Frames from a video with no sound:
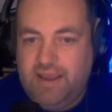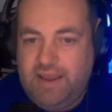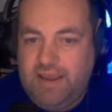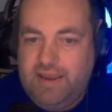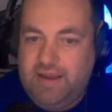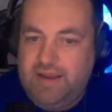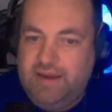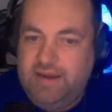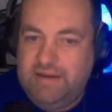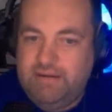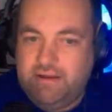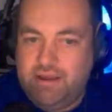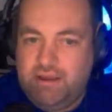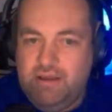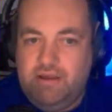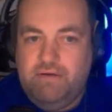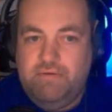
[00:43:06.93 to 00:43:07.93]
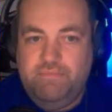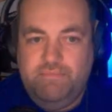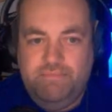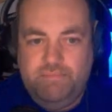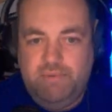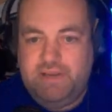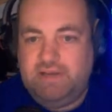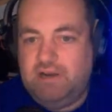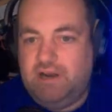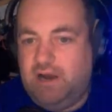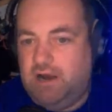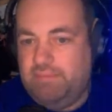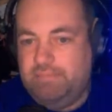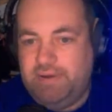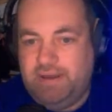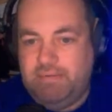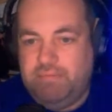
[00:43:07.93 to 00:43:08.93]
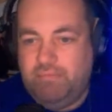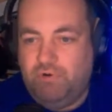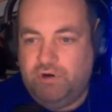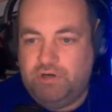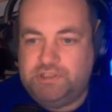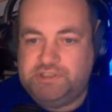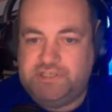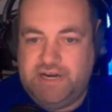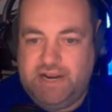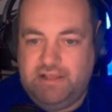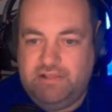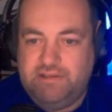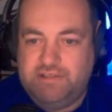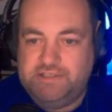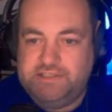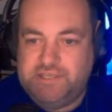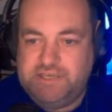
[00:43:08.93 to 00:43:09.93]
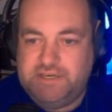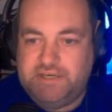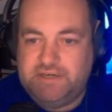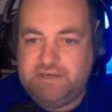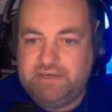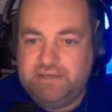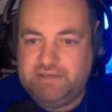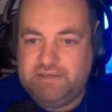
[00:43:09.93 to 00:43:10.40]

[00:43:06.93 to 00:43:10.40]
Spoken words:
And make combat more challenging.